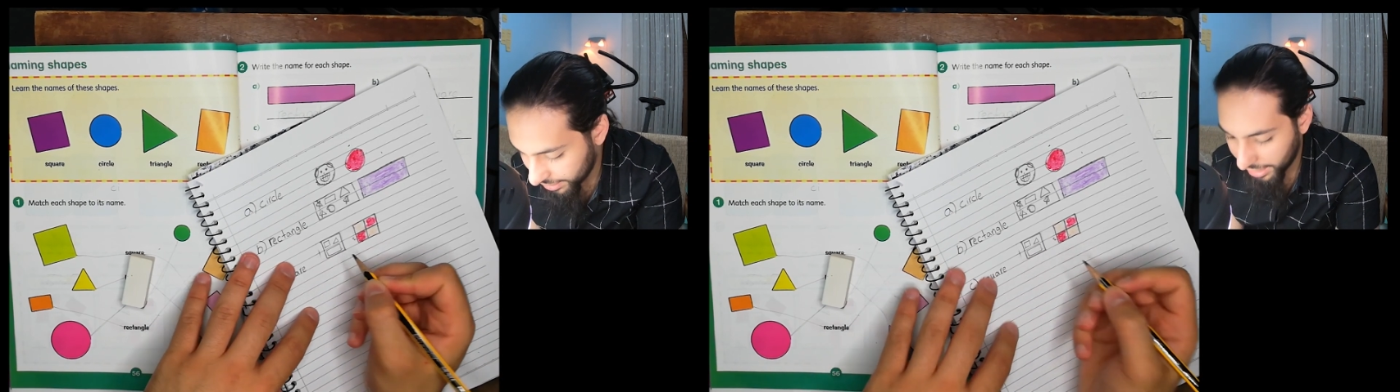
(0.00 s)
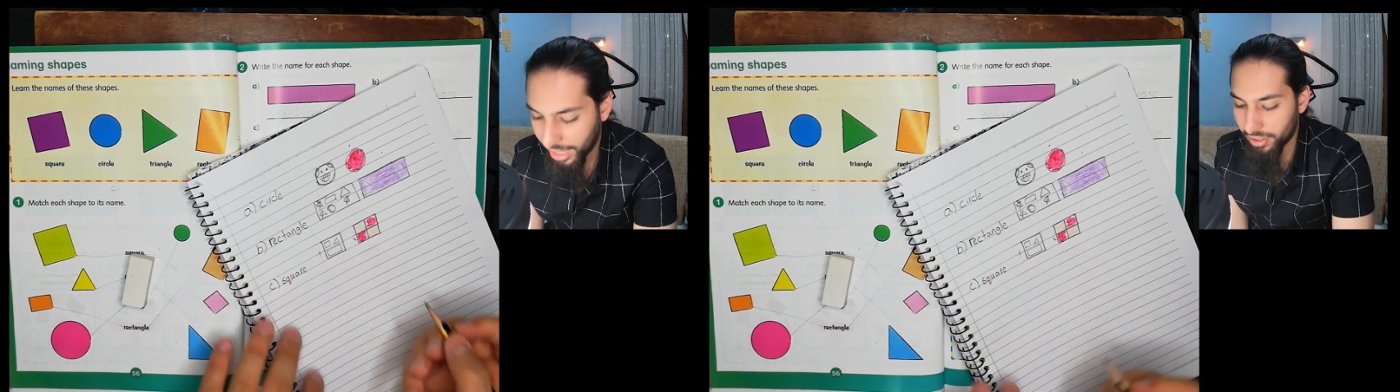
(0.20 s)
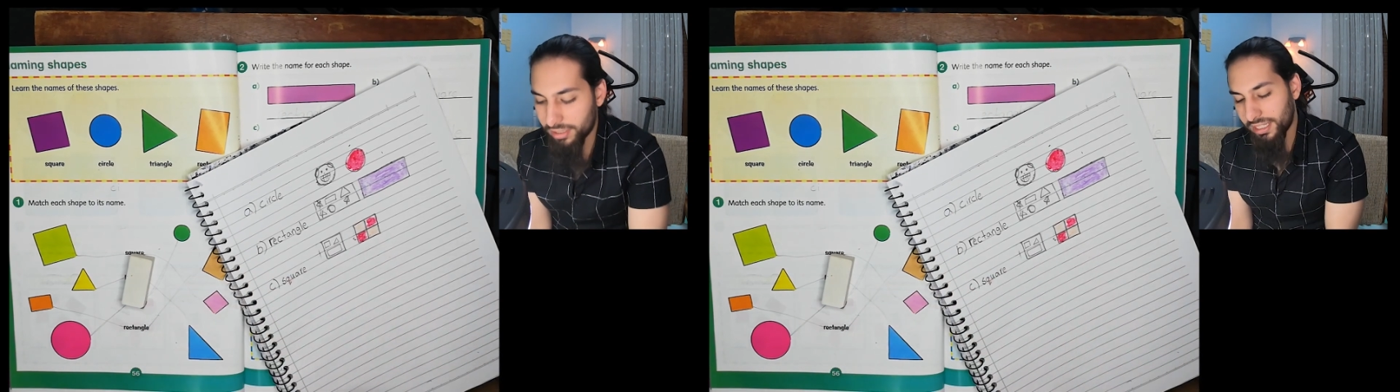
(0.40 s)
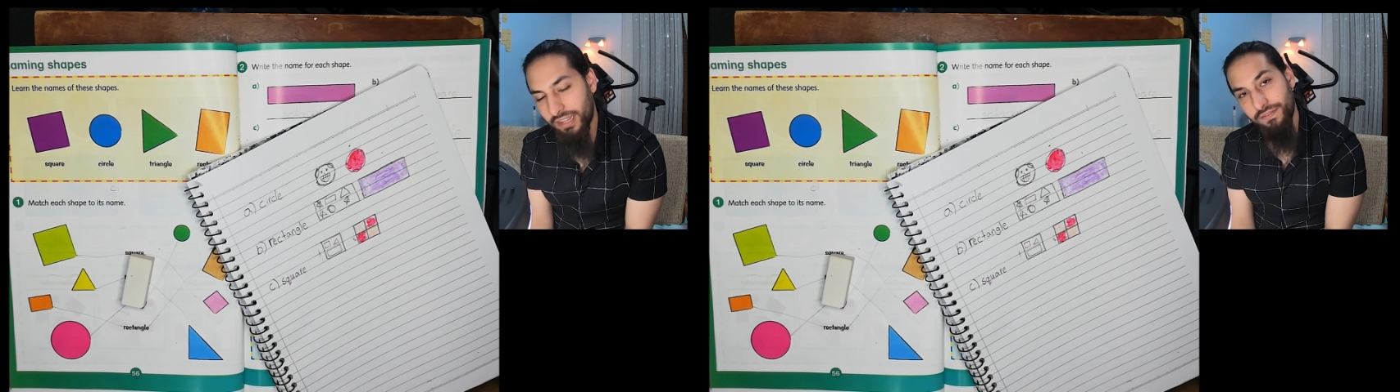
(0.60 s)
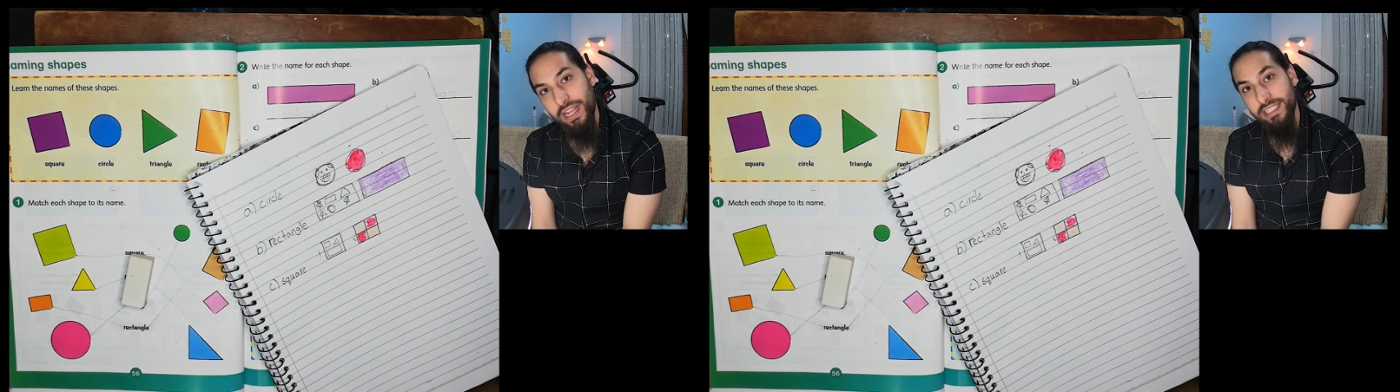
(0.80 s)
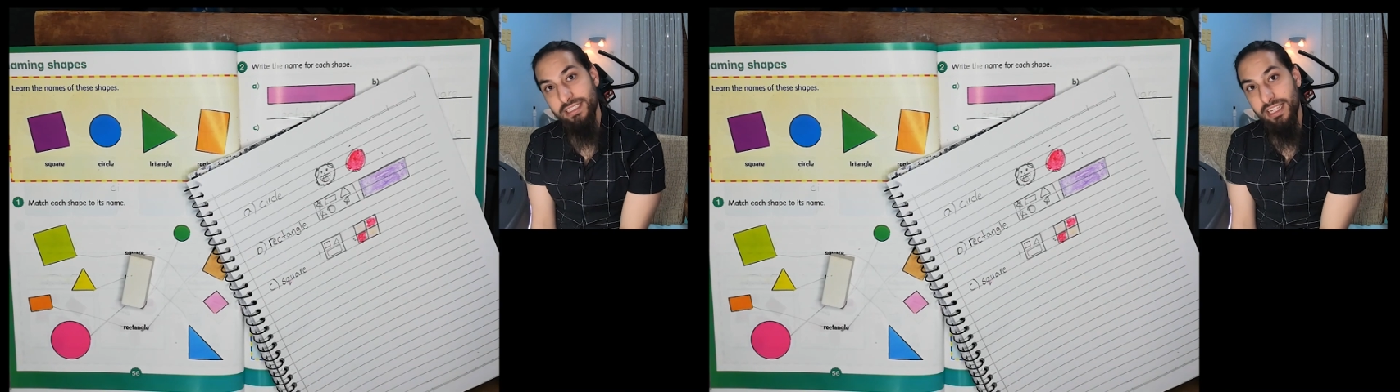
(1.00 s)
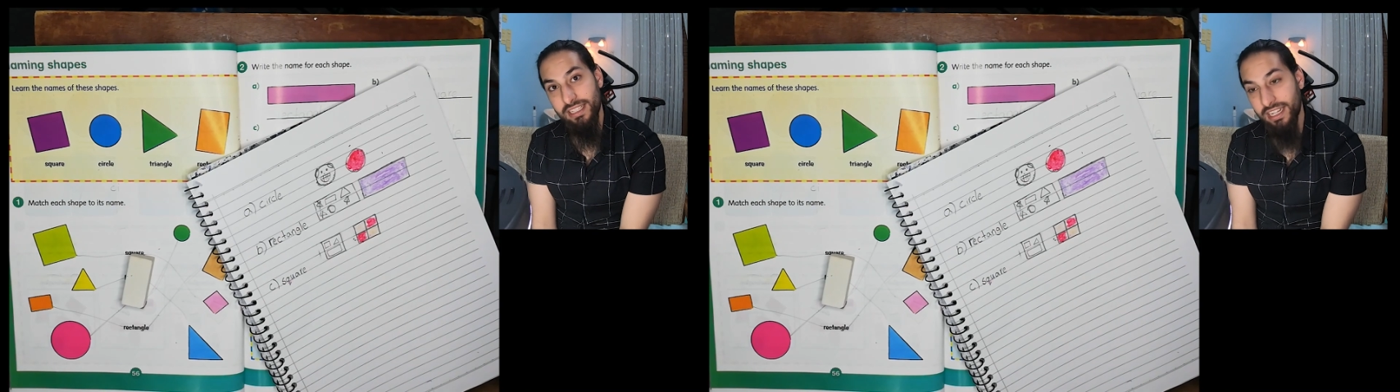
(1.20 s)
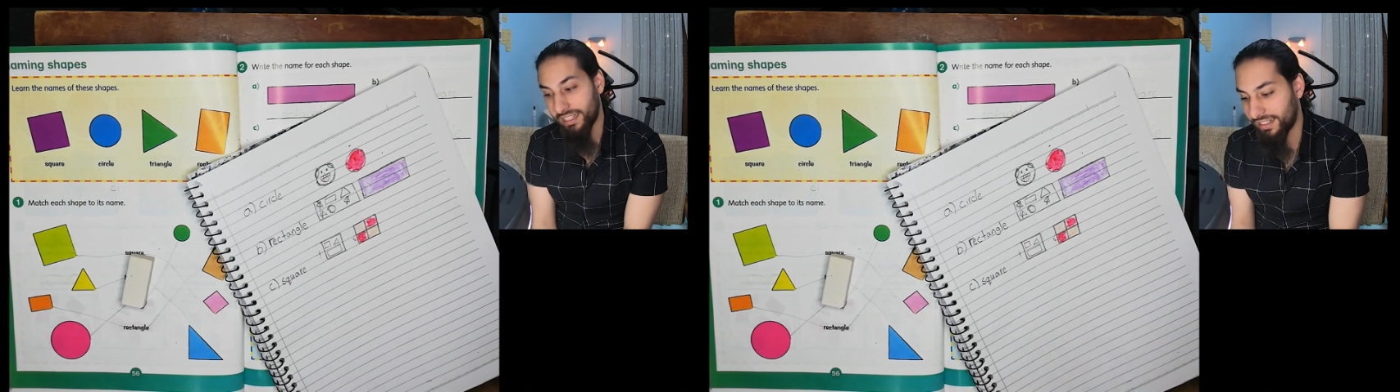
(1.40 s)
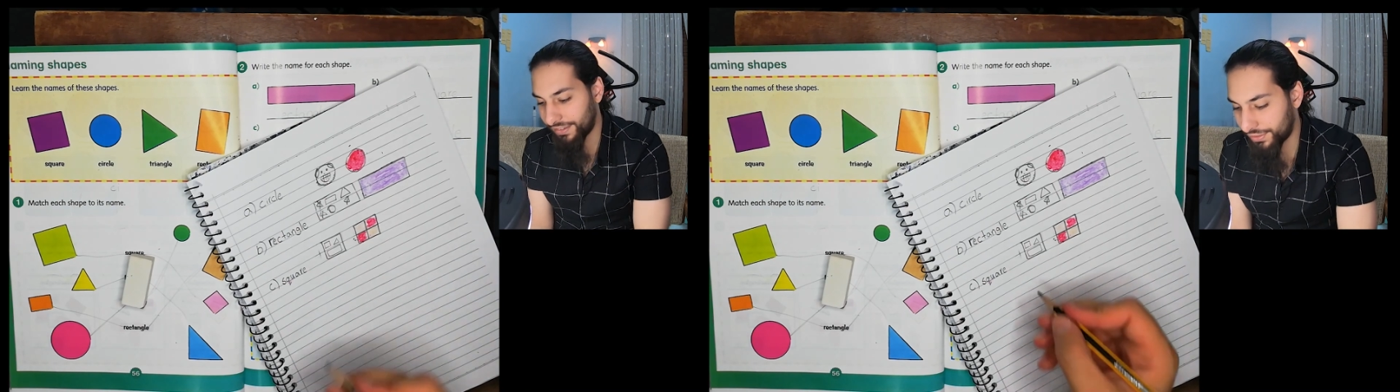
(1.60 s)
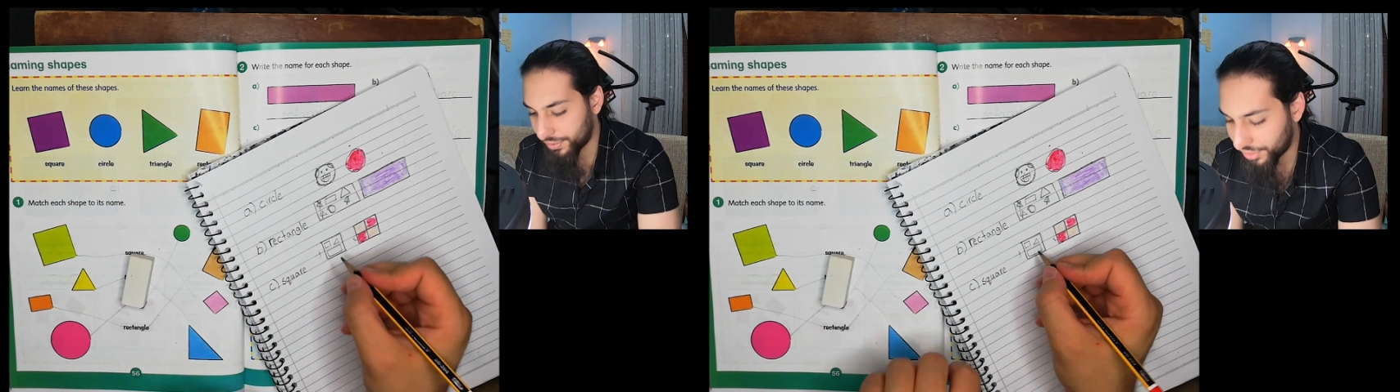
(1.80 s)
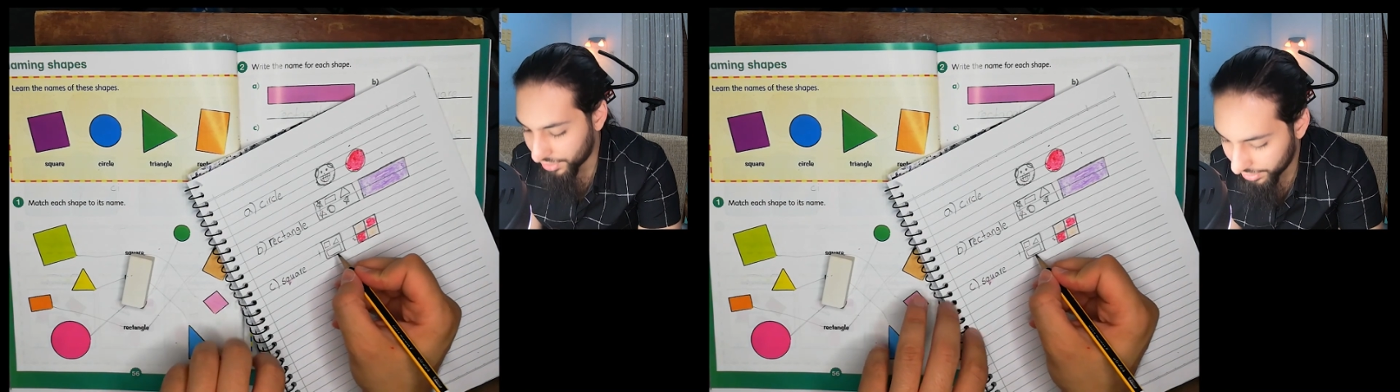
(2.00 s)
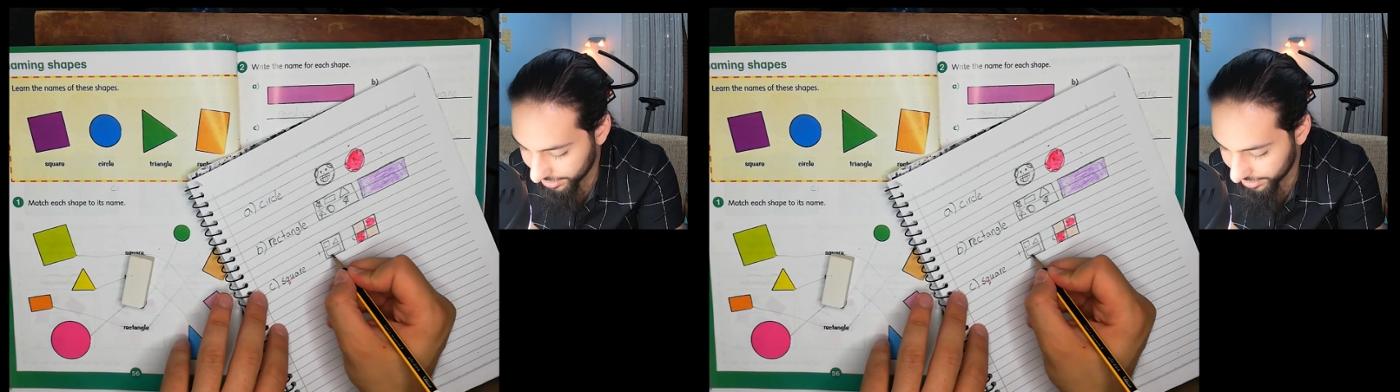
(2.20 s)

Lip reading: Kind of looks like a face, doesn't it? If you draw,